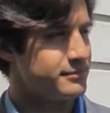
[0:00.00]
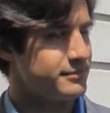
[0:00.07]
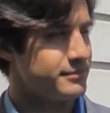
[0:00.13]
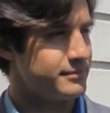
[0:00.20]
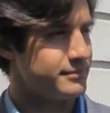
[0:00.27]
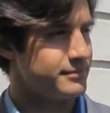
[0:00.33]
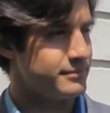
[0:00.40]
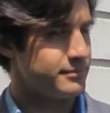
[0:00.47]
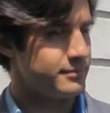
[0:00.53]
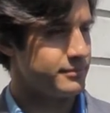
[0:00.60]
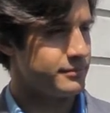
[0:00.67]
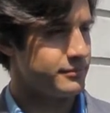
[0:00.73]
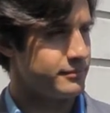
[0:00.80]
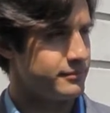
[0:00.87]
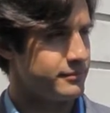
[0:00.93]

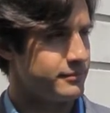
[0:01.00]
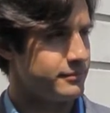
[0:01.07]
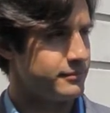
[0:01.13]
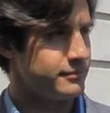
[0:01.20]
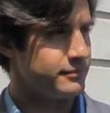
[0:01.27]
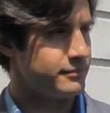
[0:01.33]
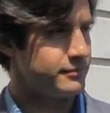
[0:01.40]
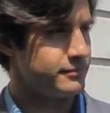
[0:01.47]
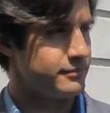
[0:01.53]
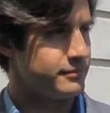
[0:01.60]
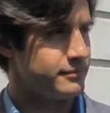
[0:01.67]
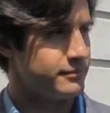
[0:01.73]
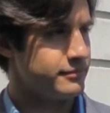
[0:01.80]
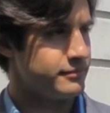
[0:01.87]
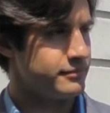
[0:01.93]

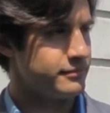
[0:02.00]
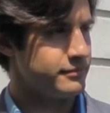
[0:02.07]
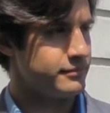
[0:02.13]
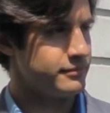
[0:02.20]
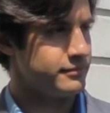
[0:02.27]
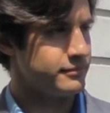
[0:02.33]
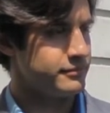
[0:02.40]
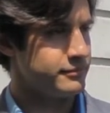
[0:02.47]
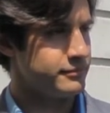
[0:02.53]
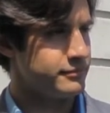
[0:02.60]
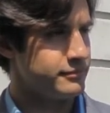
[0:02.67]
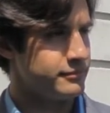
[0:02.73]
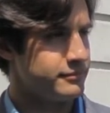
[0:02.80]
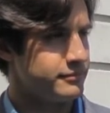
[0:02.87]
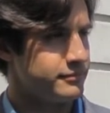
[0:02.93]

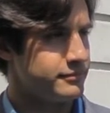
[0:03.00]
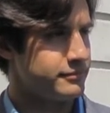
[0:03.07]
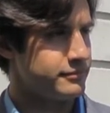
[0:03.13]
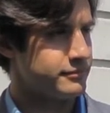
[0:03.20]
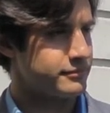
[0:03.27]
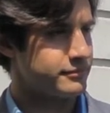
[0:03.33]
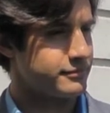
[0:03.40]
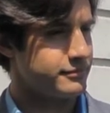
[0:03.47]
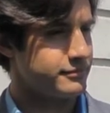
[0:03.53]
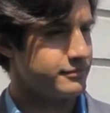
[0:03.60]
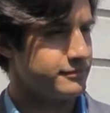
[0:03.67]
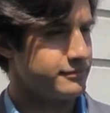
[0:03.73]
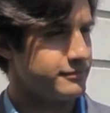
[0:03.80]
No words are spoken by the person on screen.